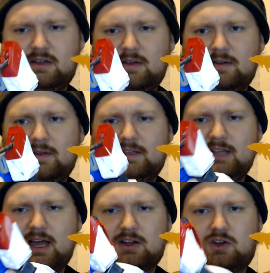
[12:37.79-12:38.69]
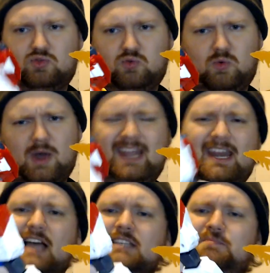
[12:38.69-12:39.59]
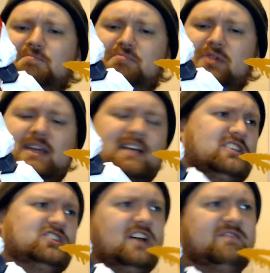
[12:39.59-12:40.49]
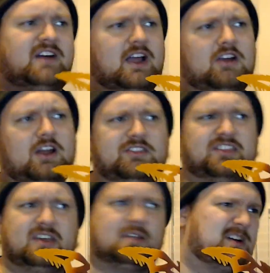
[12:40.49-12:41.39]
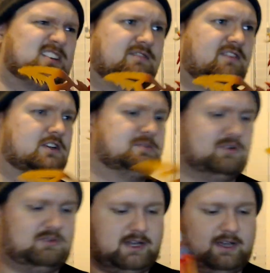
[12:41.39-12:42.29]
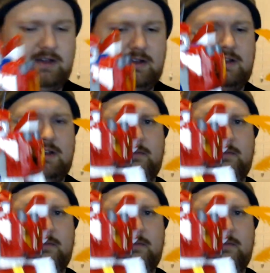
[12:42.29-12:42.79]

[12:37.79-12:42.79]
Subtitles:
It's not quite as big as a Jetfire, I don't think. My Jetfire's put away. But you